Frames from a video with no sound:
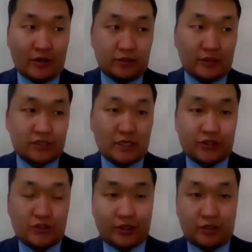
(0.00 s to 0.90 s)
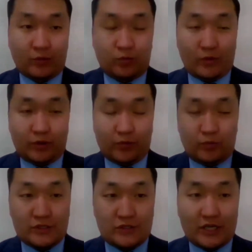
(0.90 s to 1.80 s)
discussion
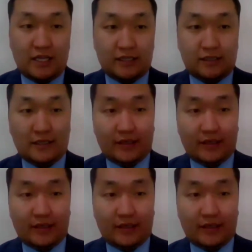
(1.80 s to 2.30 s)
was held